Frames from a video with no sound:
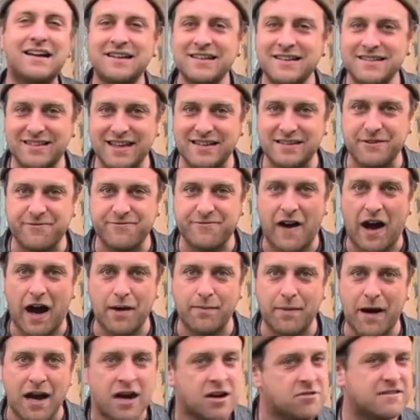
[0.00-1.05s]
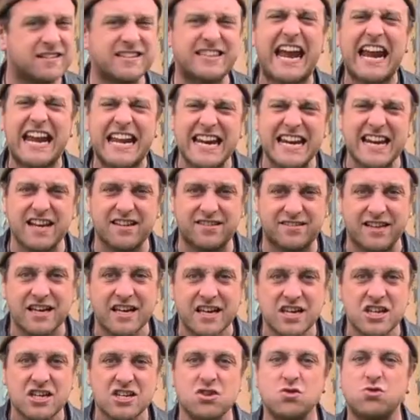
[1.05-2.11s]
Said the farmer. Ridiculous,
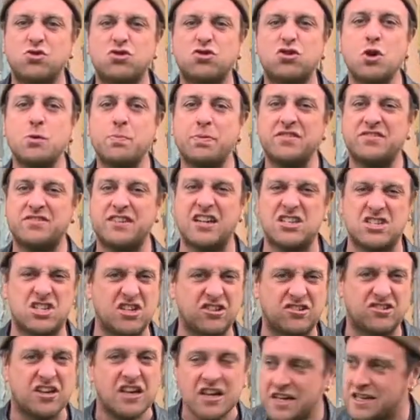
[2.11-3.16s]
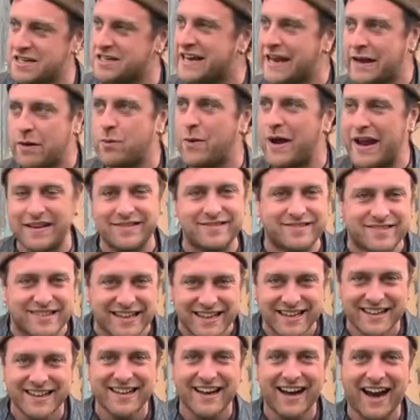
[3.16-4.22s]
you superstitious nitwits.
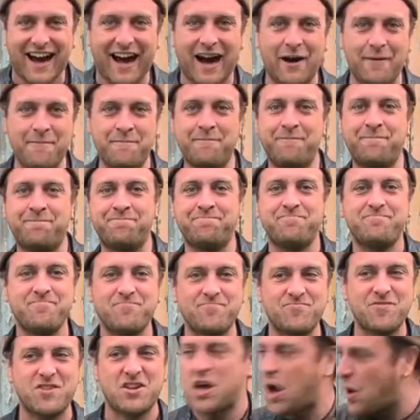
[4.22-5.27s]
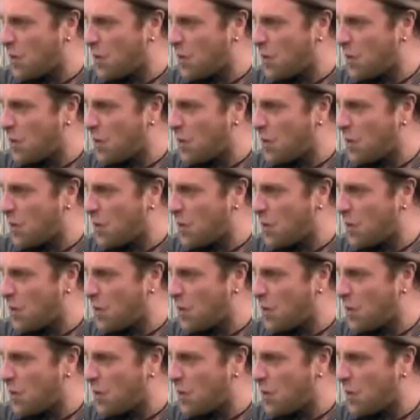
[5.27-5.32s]
Go,